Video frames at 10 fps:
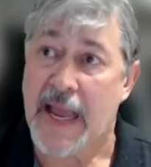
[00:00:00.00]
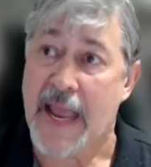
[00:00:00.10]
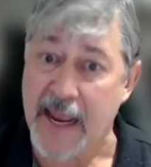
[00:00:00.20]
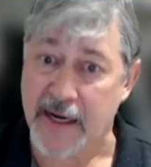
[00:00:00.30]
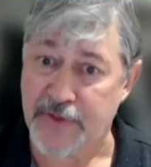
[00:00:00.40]

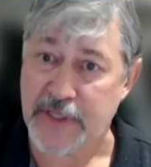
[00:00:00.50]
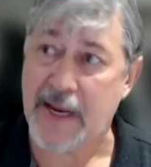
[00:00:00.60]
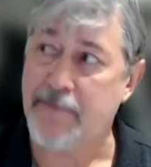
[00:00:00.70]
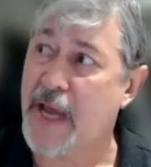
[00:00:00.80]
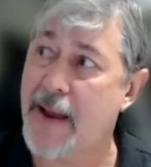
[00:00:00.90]
And at the
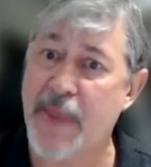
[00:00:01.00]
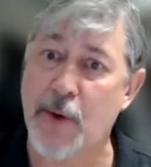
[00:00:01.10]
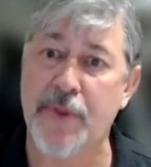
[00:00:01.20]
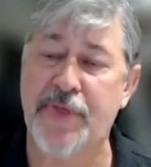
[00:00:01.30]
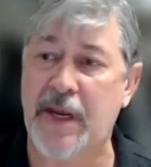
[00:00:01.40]
same time, they
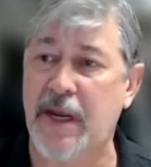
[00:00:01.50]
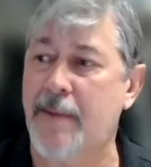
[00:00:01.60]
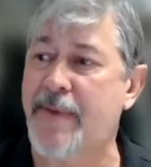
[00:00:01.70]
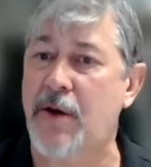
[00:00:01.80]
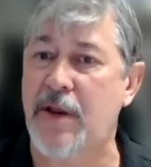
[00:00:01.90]
were thinking
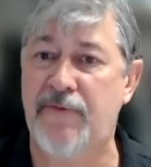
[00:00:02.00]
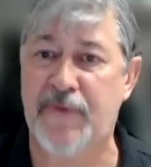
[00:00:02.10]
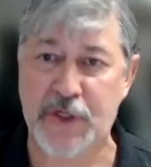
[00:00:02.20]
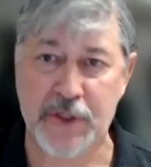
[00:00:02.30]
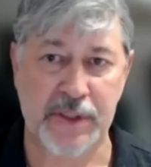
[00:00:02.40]
about
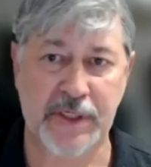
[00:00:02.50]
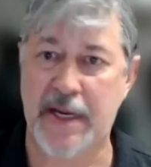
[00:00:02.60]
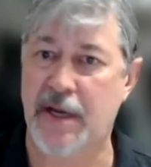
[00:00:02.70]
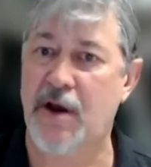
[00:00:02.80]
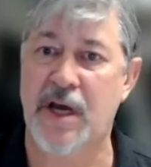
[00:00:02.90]

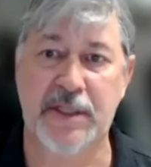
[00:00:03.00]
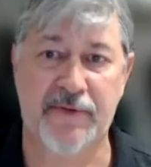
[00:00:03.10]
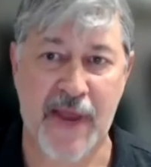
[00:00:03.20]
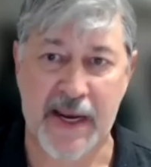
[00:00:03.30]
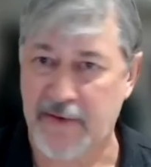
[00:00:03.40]
efficiency and cost
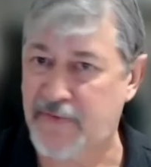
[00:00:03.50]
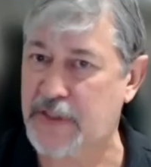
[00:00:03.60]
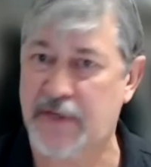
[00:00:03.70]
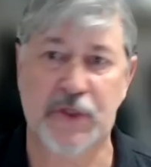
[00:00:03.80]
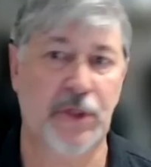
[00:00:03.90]

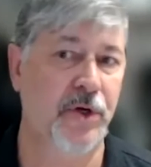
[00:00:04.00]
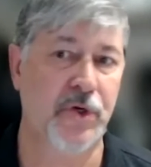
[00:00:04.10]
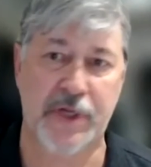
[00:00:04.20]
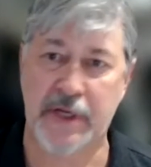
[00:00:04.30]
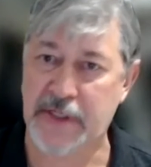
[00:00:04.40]
effectiveness of
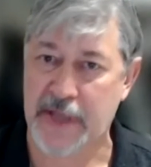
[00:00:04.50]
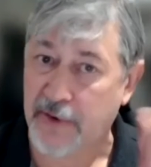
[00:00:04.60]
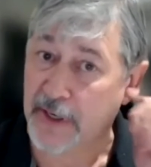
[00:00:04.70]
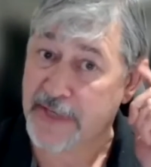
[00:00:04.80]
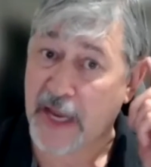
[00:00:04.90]
solution, et
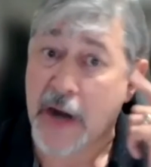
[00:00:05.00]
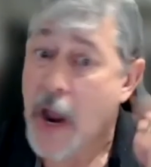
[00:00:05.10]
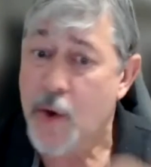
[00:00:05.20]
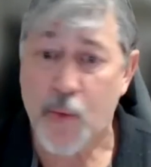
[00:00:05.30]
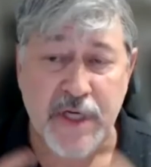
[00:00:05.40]
cetera,
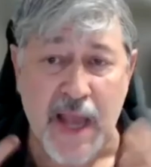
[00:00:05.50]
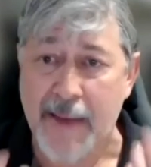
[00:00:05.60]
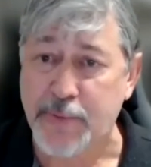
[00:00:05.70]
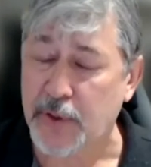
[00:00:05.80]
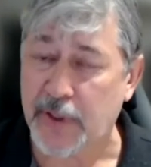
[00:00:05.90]
which
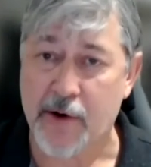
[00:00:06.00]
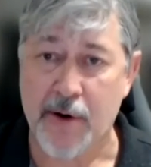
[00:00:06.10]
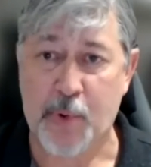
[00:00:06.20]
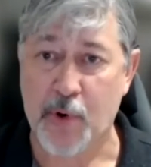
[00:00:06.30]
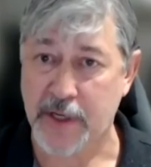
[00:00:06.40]
absolutely
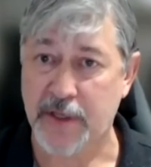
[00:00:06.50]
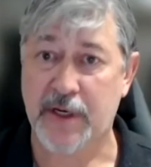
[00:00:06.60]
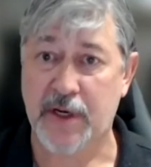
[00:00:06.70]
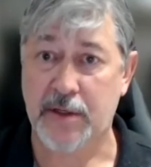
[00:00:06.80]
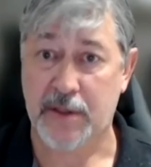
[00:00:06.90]
are important
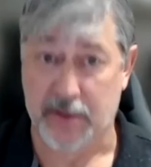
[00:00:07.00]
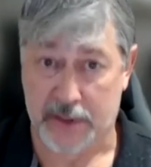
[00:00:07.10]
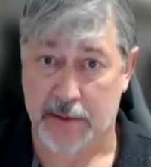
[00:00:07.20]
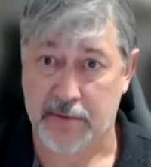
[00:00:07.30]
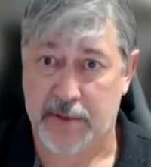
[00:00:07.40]

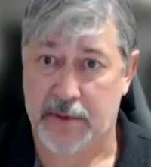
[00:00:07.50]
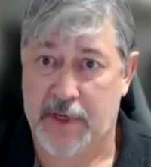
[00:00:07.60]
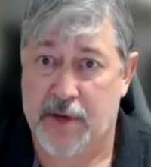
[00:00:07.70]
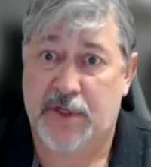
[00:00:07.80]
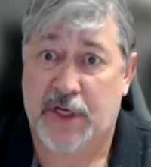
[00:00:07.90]

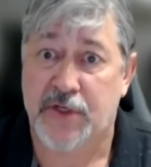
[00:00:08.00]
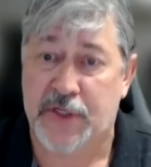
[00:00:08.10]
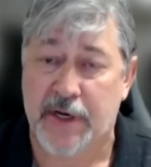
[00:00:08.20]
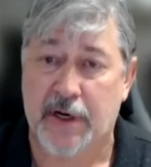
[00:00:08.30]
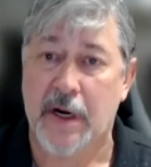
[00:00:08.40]
to
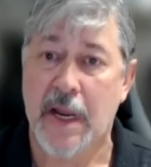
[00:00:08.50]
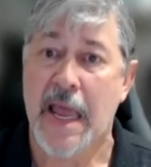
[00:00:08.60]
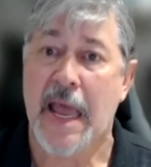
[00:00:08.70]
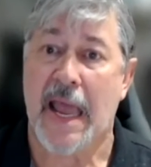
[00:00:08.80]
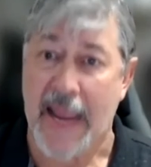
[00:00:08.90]
consider.
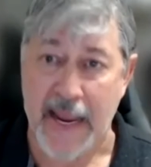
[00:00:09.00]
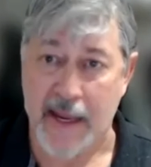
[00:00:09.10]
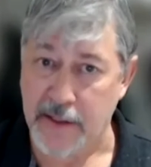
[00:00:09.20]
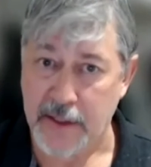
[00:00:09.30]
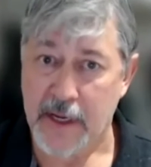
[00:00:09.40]

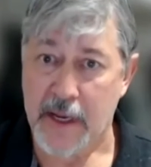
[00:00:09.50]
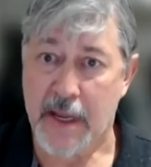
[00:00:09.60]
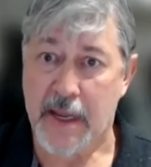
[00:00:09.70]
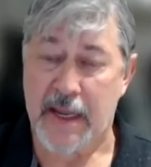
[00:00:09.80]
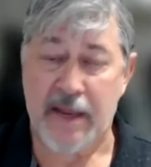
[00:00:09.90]
And
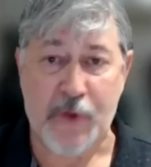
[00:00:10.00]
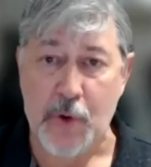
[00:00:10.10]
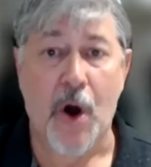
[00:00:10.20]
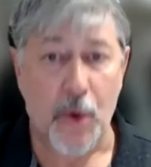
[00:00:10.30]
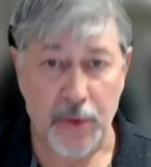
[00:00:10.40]
if
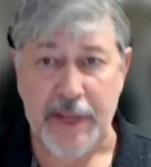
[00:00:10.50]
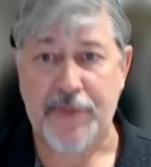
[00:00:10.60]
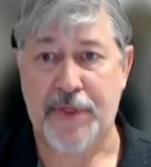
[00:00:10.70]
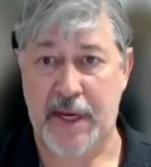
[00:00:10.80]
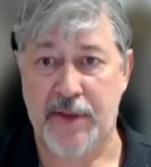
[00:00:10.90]
you only
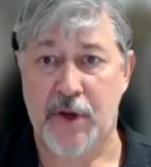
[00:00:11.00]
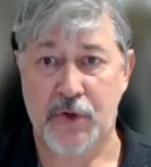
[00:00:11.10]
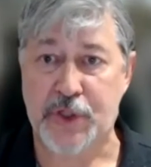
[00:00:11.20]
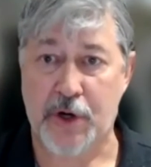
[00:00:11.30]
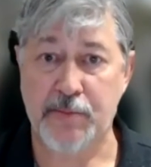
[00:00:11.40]
think in
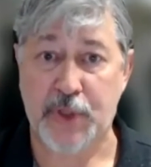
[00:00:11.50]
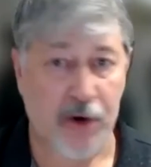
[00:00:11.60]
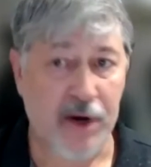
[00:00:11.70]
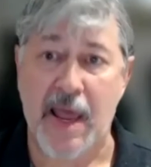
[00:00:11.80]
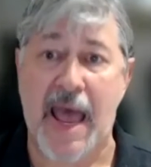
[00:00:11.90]
those terms,
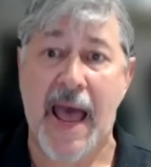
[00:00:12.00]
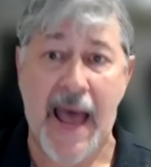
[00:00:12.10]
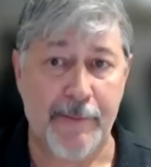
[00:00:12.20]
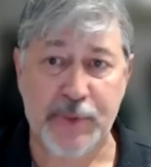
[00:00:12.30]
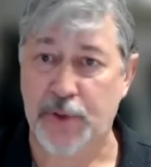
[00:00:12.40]
you're going to
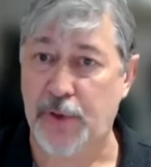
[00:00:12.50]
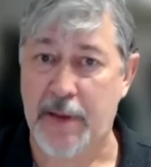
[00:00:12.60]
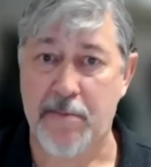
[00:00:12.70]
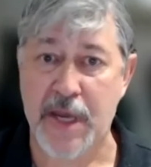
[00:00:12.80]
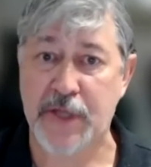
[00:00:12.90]

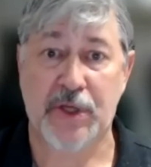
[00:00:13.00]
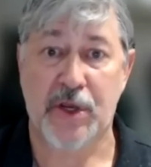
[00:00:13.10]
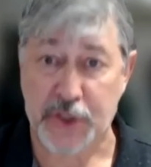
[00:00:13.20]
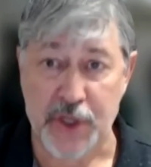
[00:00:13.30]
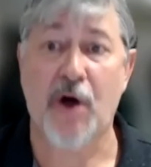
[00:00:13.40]
absolutely miss
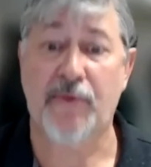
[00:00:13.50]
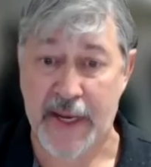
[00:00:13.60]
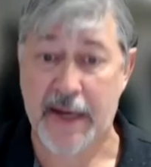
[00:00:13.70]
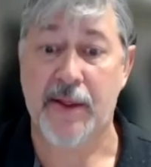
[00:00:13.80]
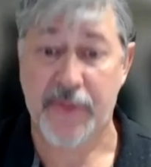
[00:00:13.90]

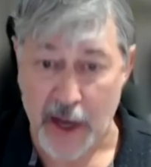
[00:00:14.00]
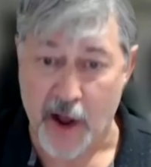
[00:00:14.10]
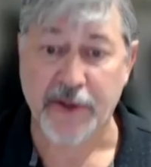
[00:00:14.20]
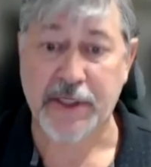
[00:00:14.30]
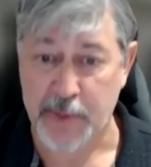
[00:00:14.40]
solving the
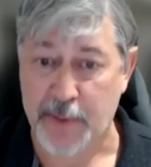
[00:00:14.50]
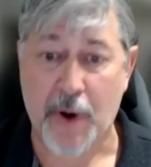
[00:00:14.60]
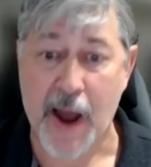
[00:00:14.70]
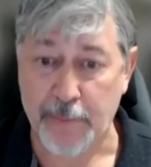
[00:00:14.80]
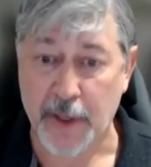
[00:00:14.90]
ultimate
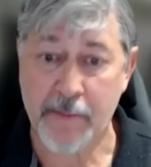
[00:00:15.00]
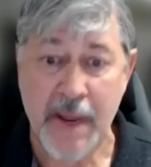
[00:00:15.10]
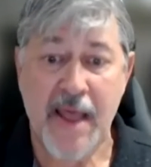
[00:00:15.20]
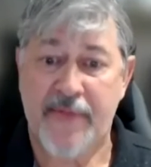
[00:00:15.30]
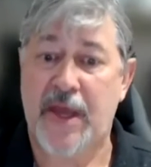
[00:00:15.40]
problem
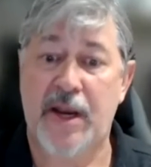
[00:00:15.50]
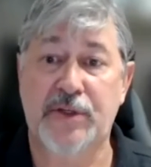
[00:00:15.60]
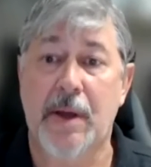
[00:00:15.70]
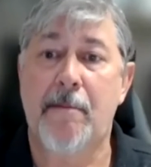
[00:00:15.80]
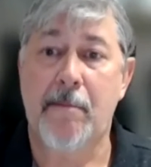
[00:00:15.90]
that
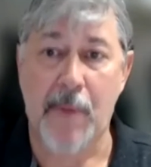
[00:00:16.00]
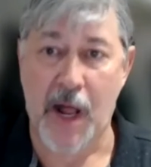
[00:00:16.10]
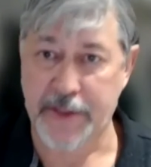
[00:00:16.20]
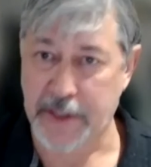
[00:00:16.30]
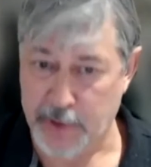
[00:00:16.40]
is
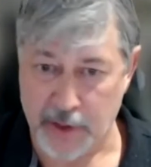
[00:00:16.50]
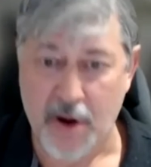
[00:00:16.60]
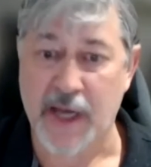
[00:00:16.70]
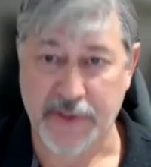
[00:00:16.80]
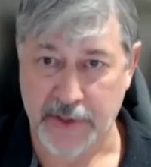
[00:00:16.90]
multiple
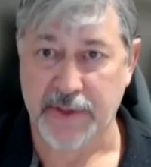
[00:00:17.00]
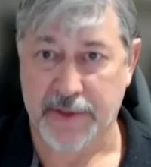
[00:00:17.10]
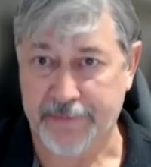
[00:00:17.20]
causes.